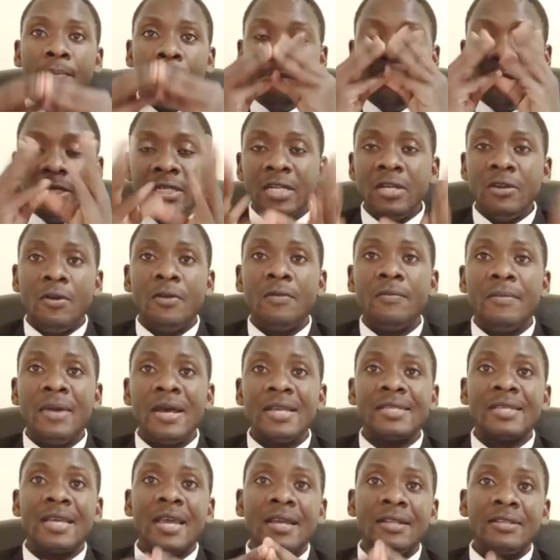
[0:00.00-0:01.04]
Putting on
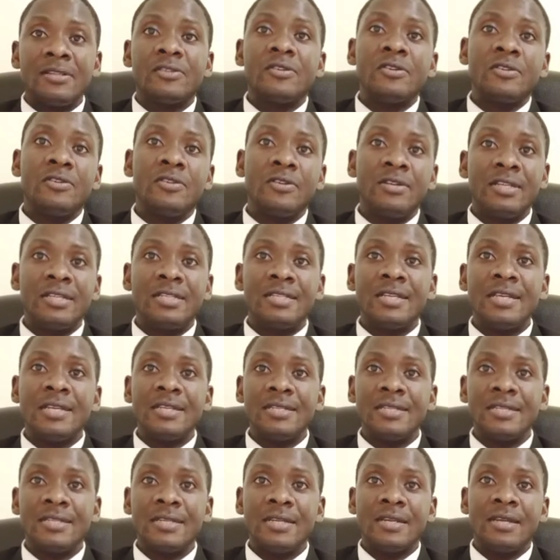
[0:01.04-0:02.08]
mask and social
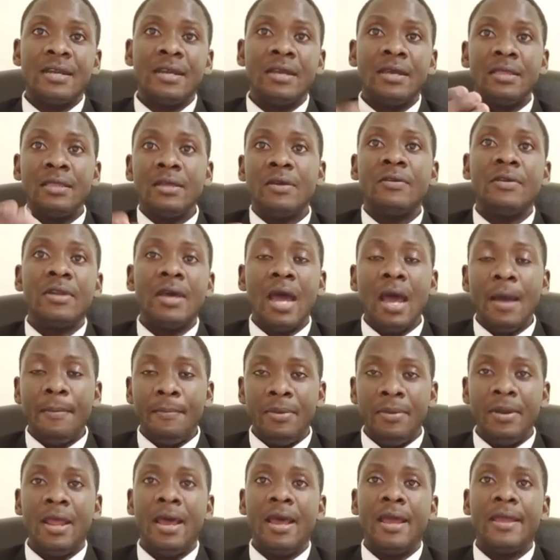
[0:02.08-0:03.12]
distancing, they will
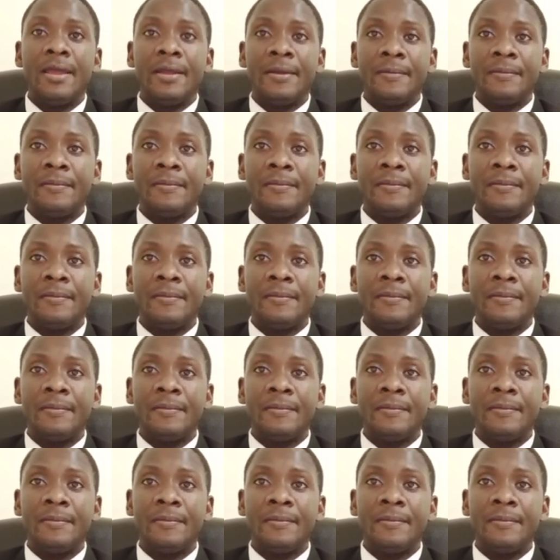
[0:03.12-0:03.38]
apply.